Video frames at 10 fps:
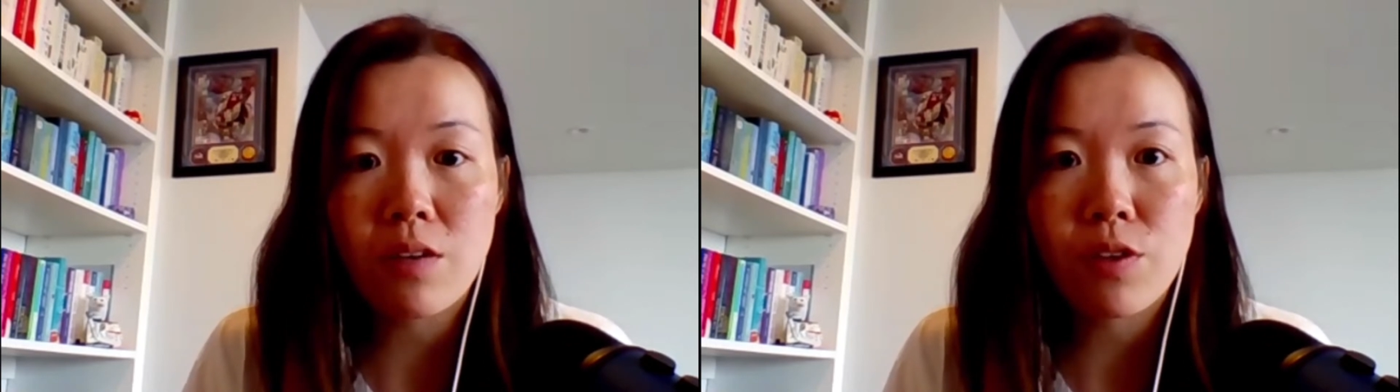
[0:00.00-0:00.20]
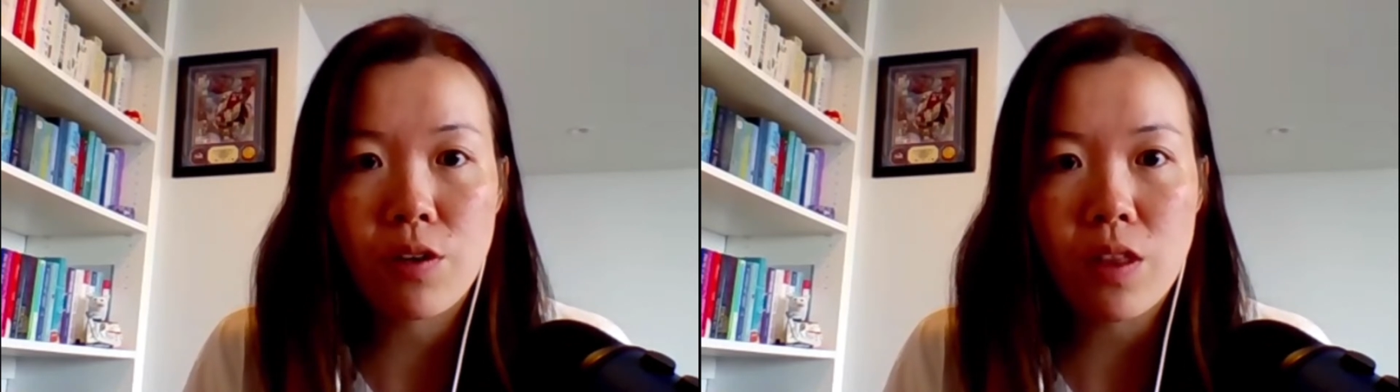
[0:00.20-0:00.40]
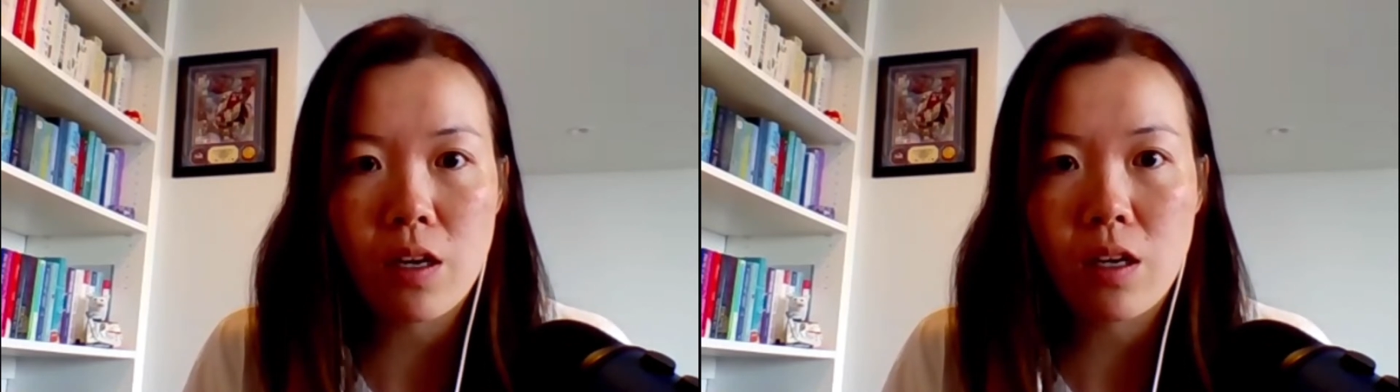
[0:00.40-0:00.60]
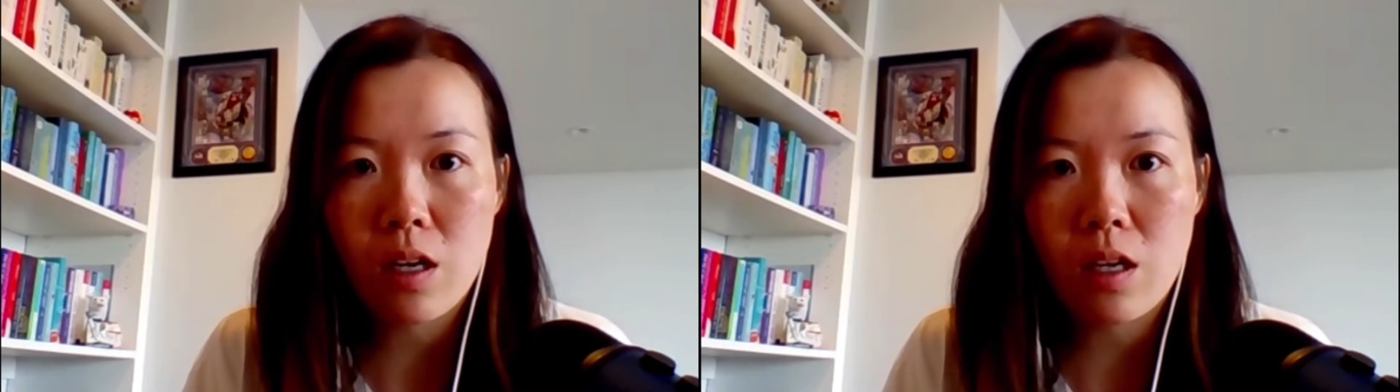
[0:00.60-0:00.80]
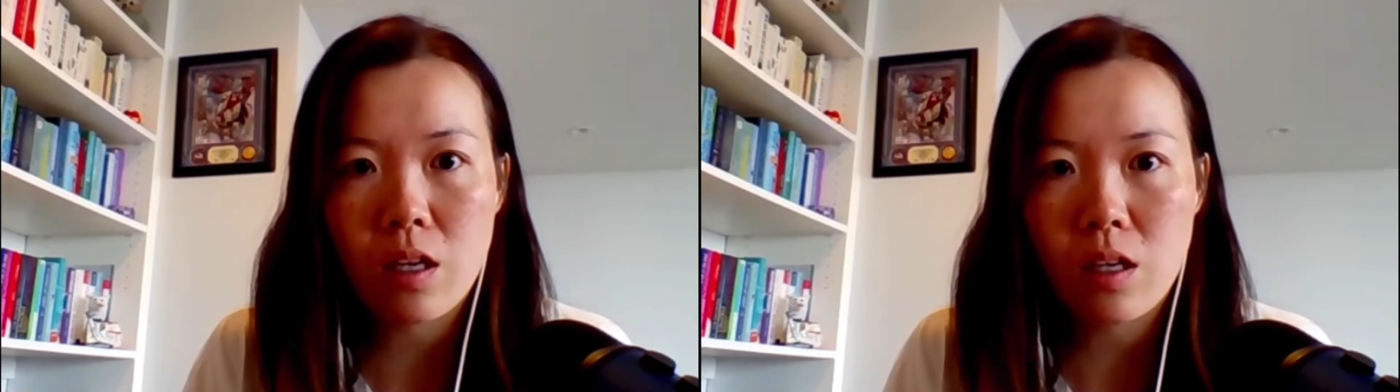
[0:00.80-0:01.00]
even if
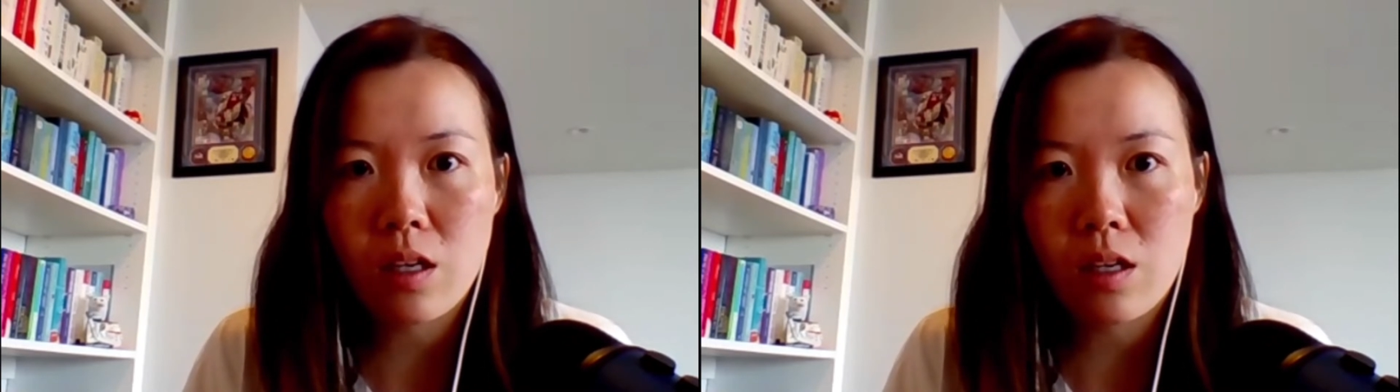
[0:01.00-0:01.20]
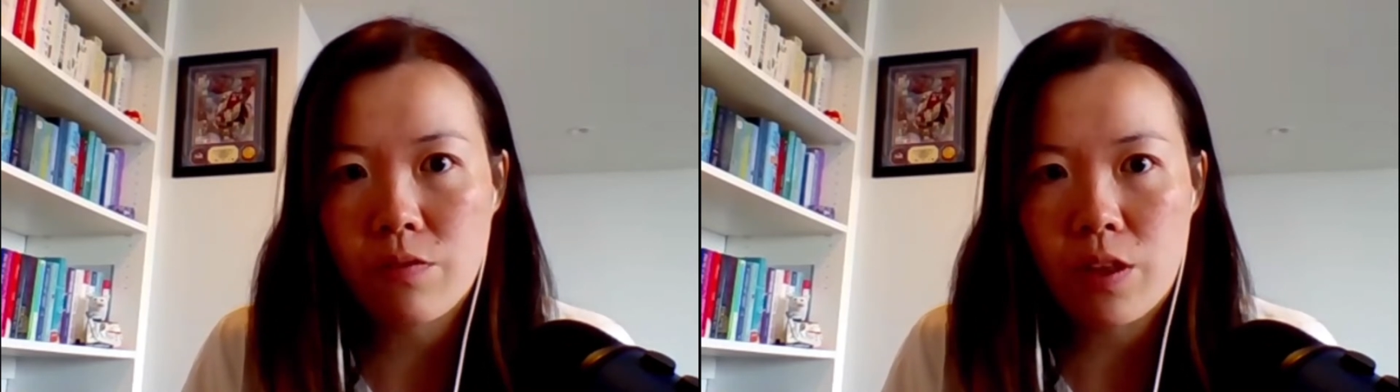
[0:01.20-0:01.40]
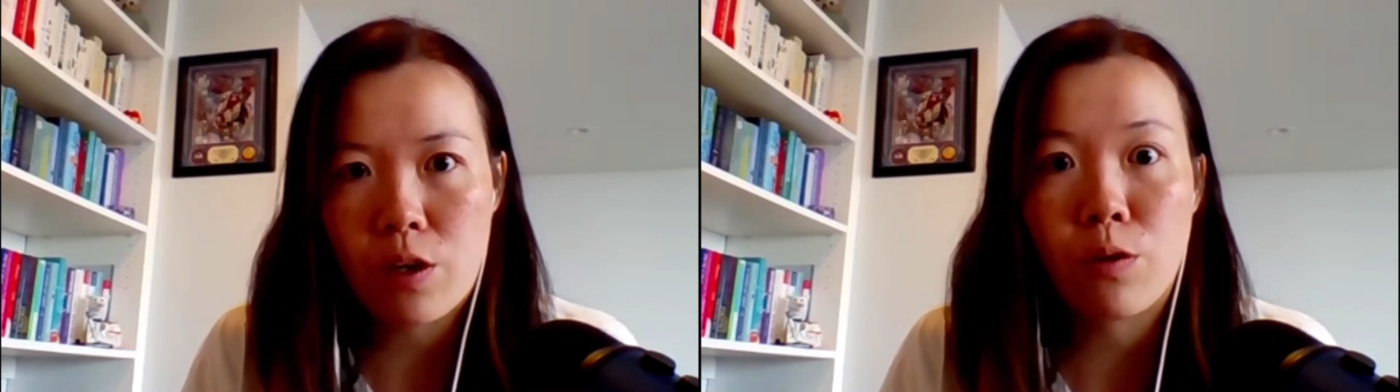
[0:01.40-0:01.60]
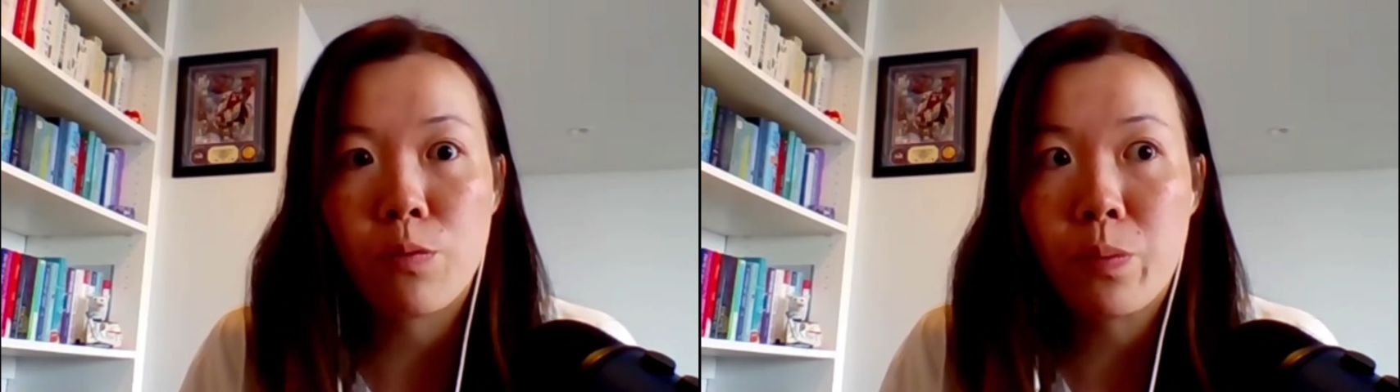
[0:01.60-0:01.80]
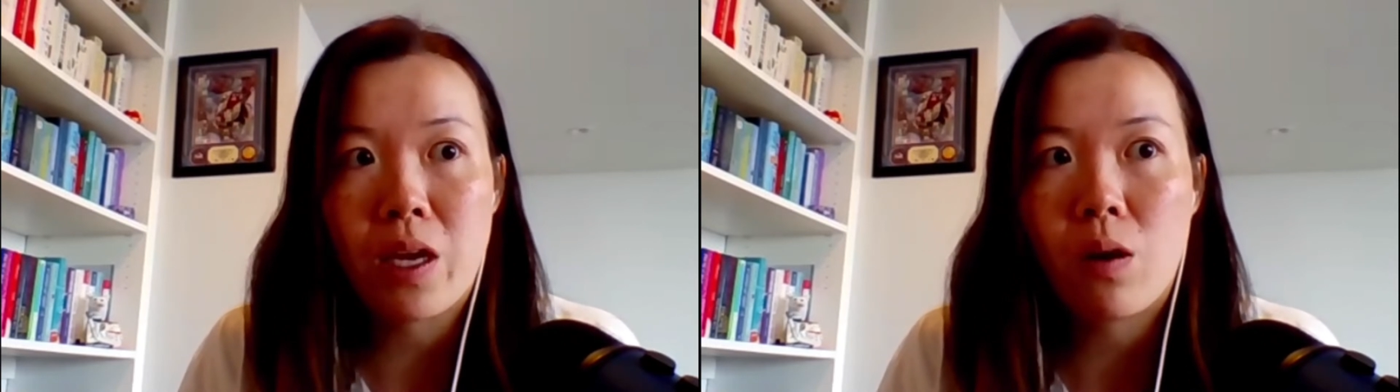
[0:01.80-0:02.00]
they're
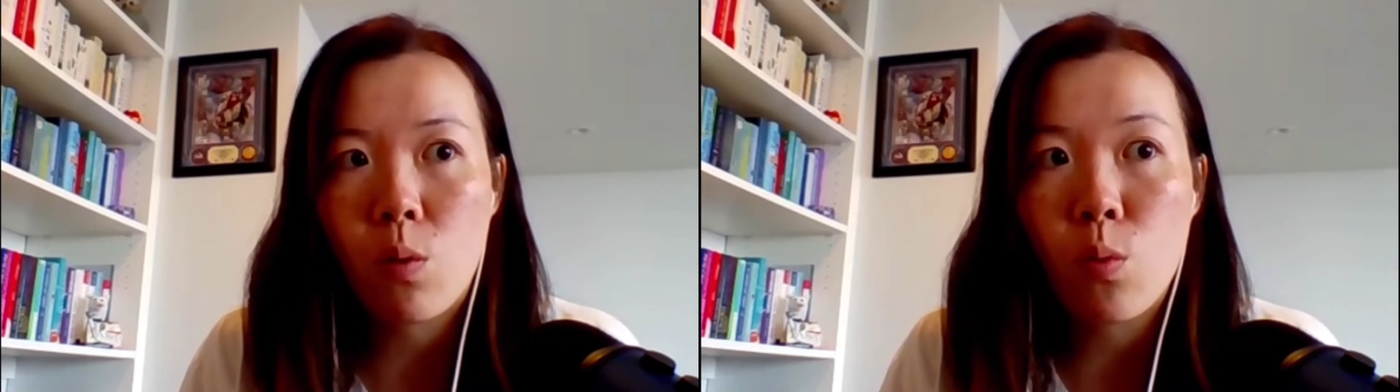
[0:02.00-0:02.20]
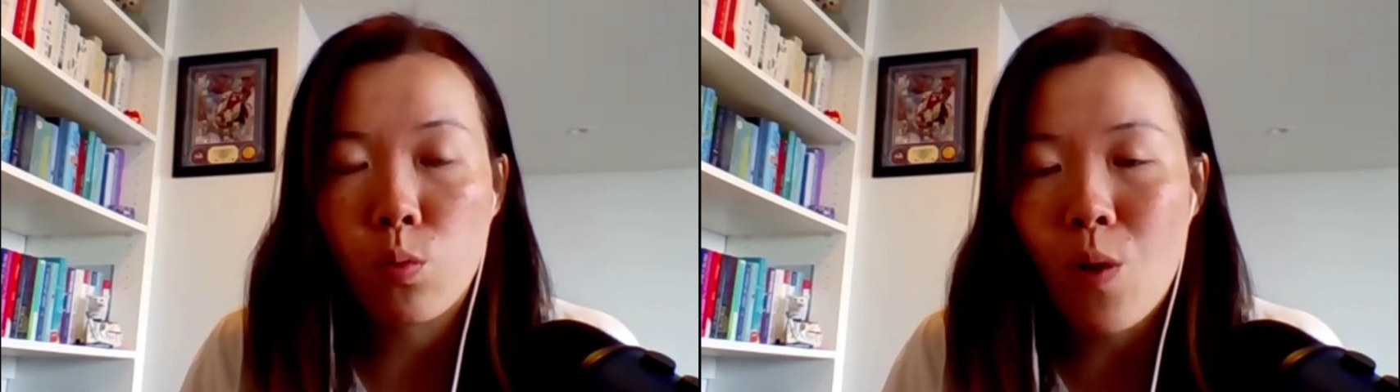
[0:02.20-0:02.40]
being